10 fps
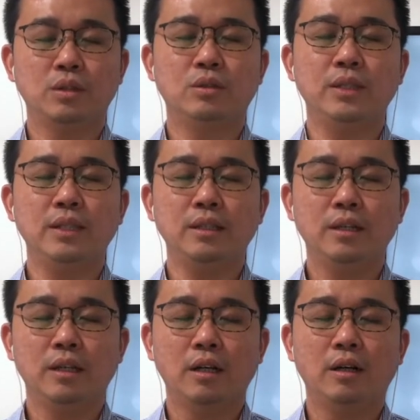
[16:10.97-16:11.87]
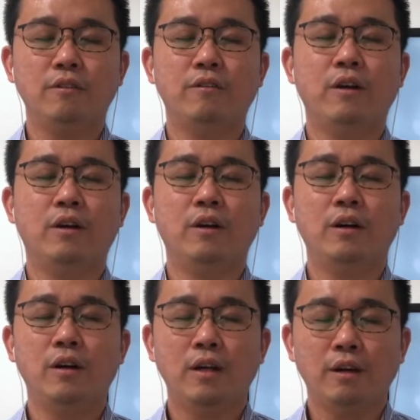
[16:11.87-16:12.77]
3, 4,
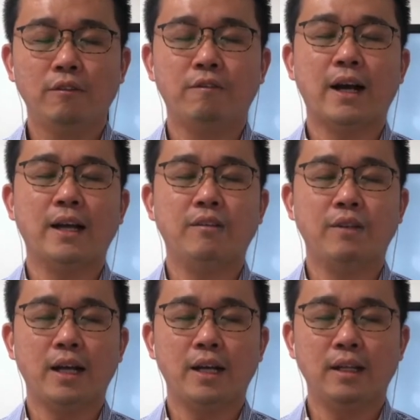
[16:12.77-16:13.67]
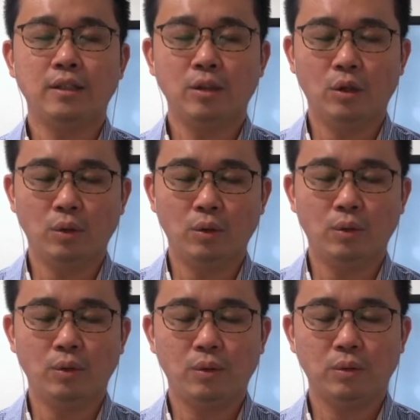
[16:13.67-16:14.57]
5. And hold.
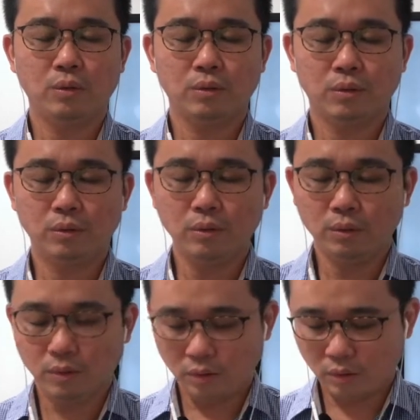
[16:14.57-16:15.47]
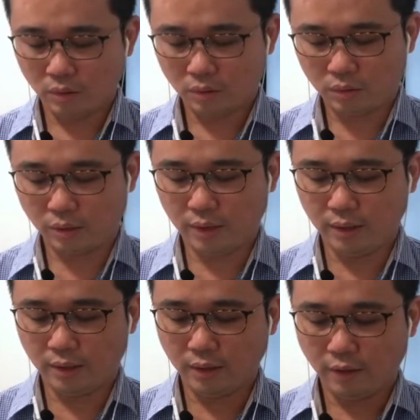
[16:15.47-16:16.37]
2, 3,
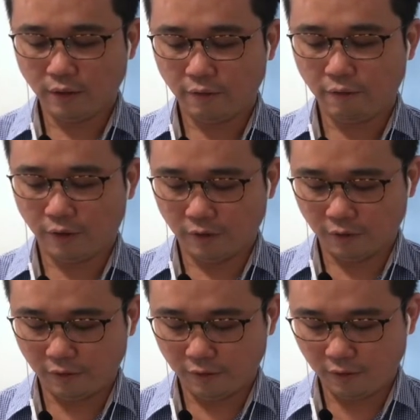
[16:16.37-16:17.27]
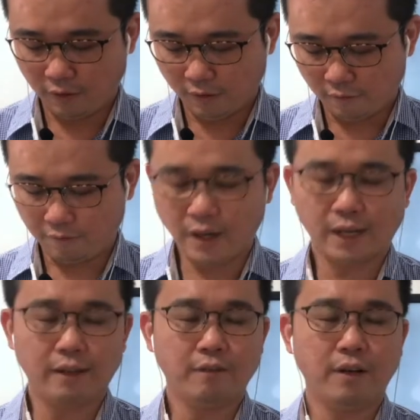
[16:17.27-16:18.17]
4,
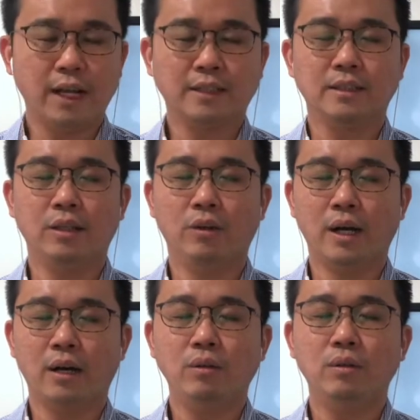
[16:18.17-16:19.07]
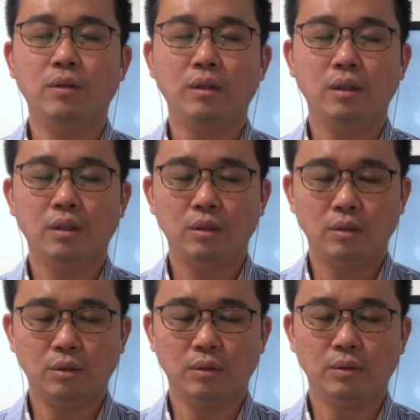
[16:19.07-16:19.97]
5. Exhale out.
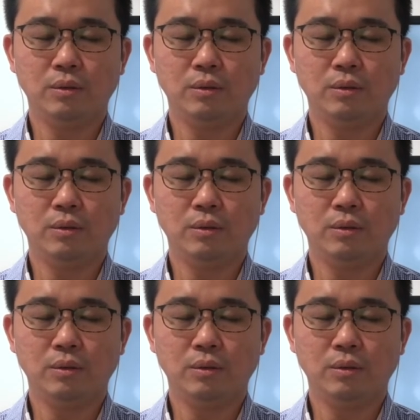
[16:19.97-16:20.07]
2,